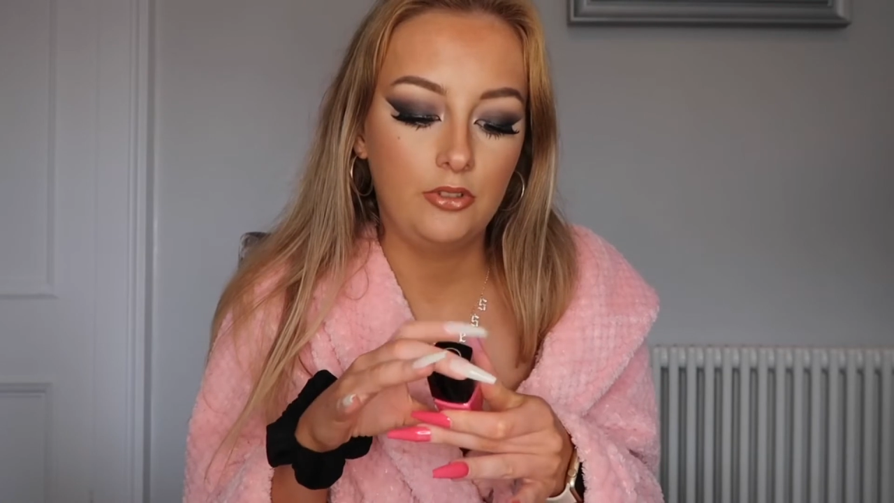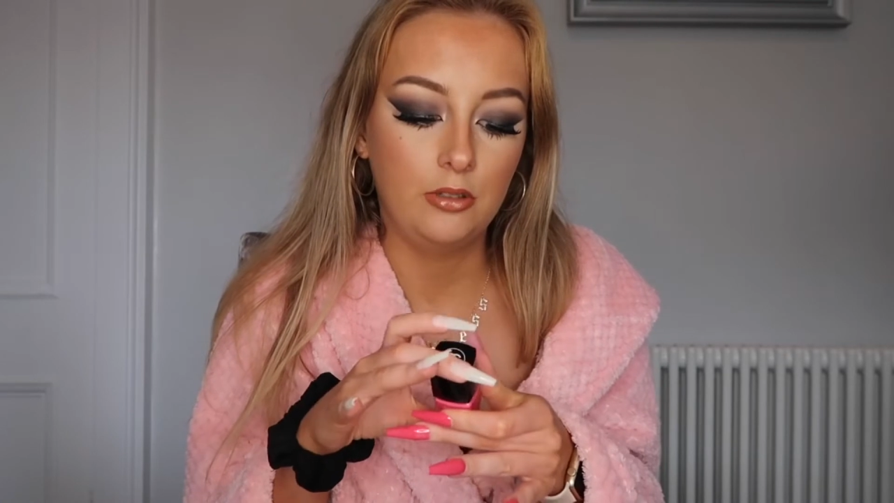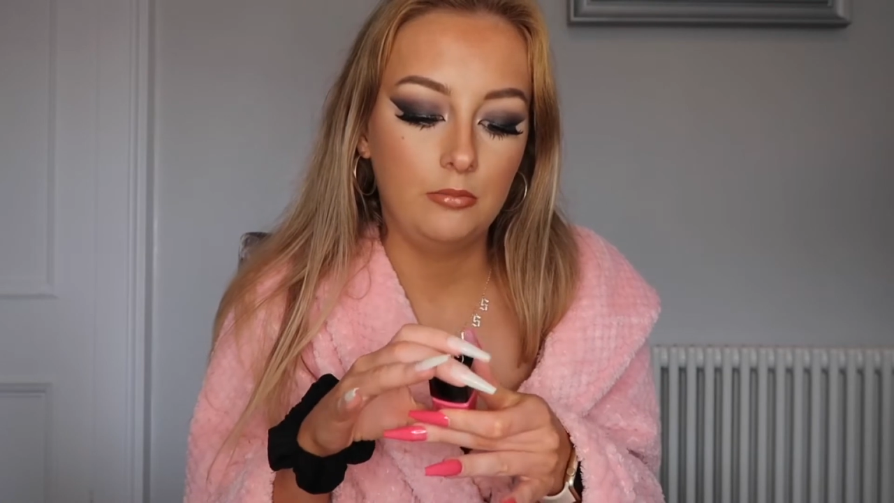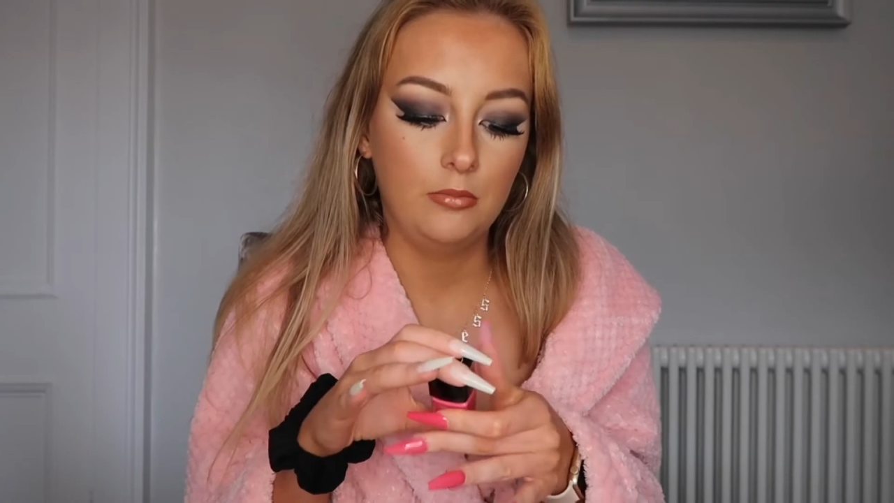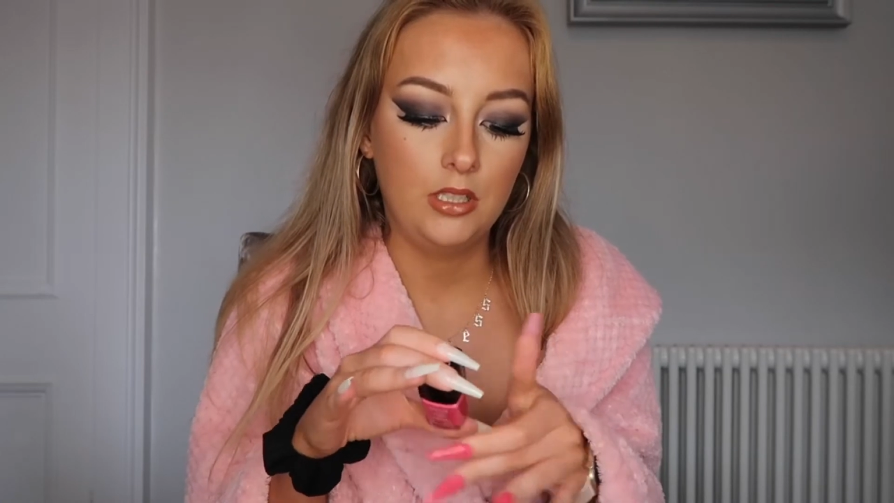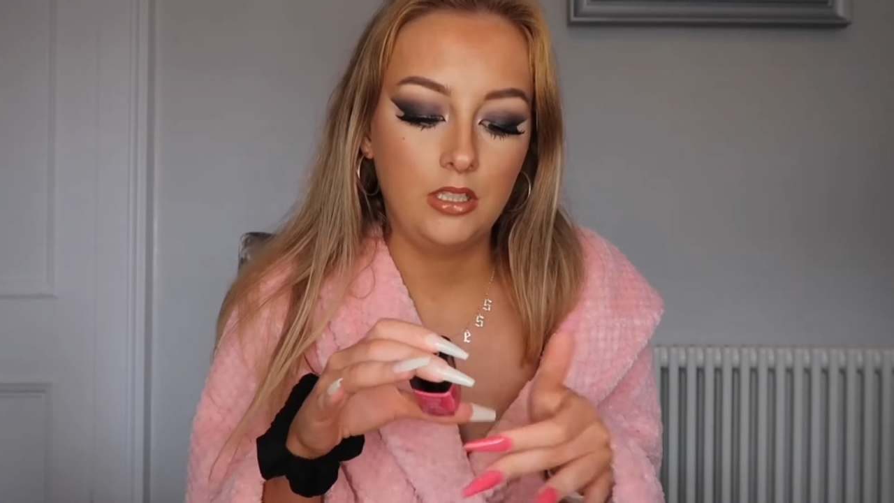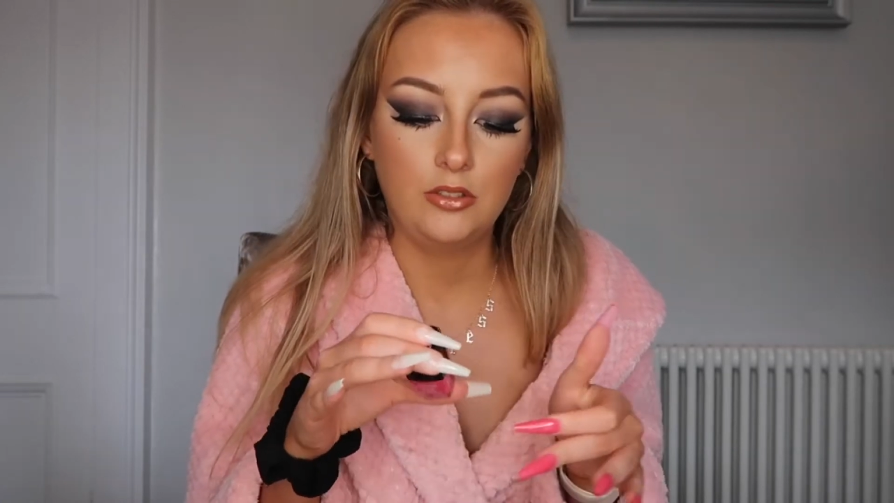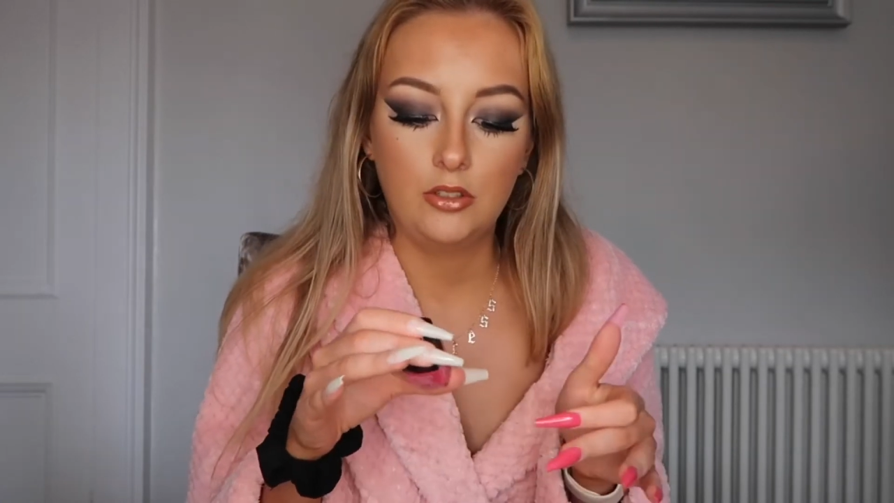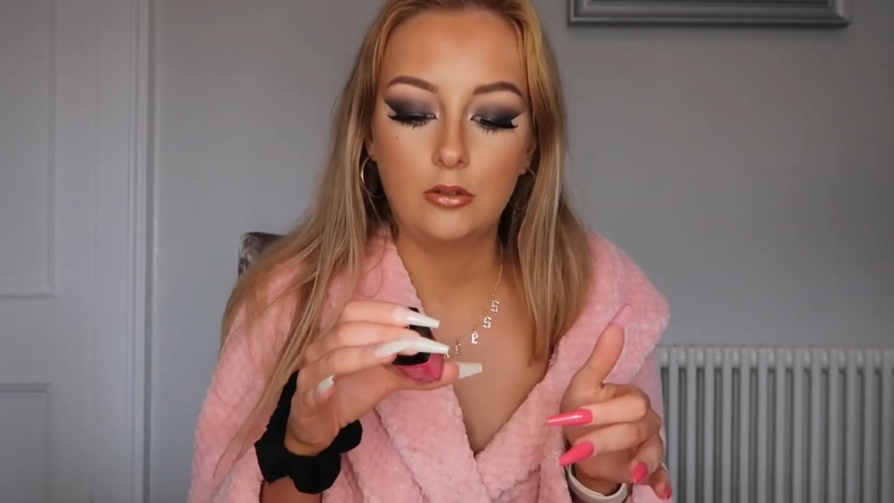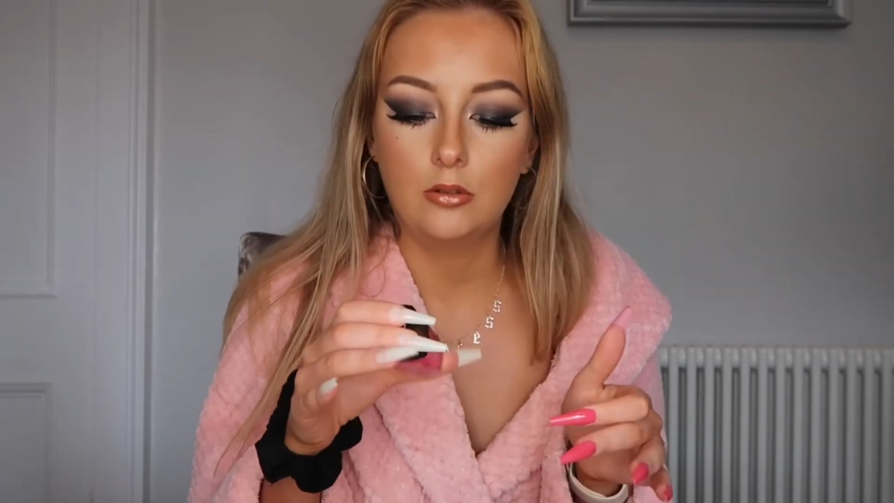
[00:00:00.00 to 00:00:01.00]
from years
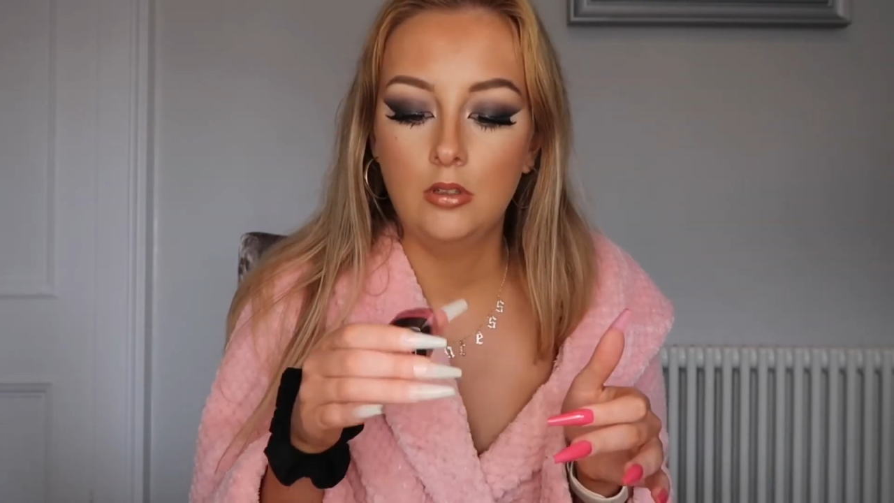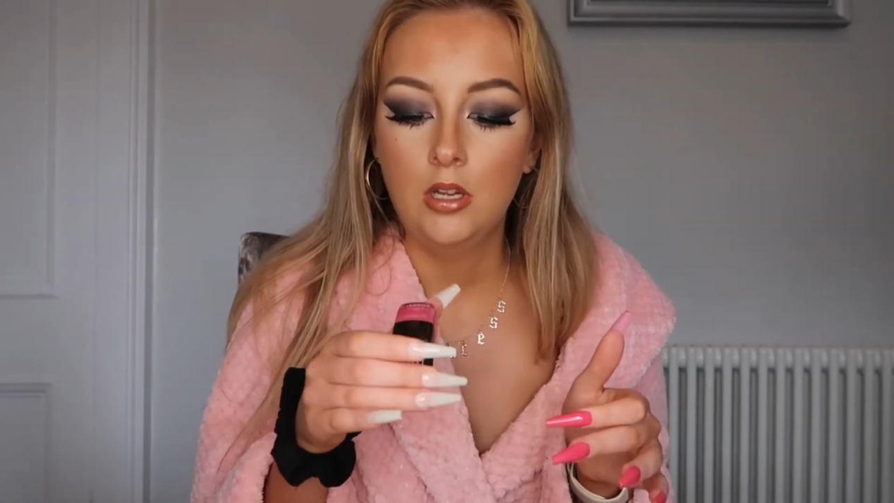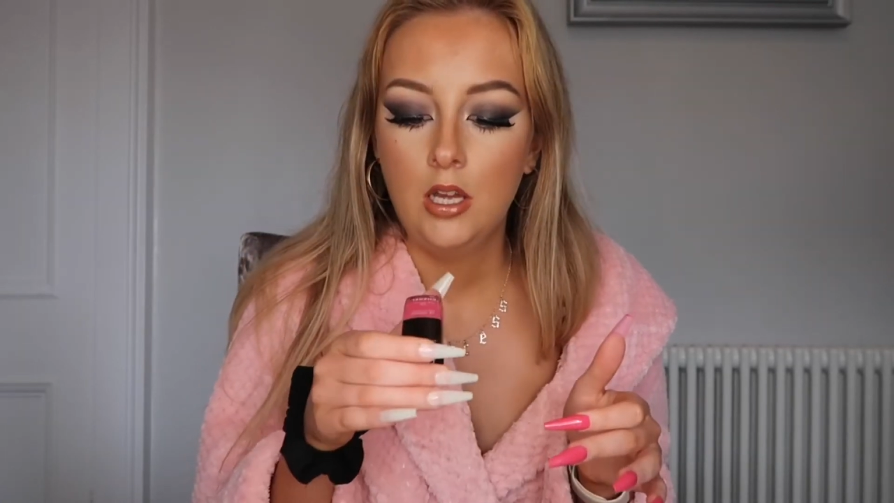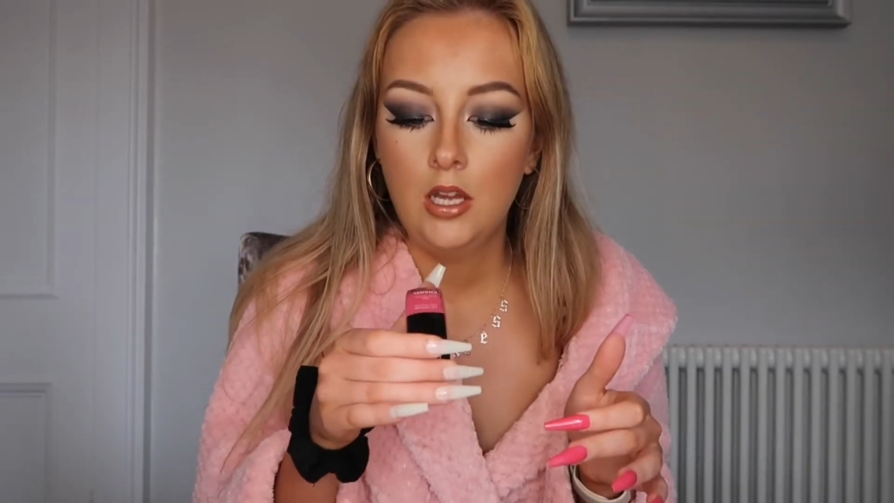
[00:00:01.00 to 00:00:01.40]
ago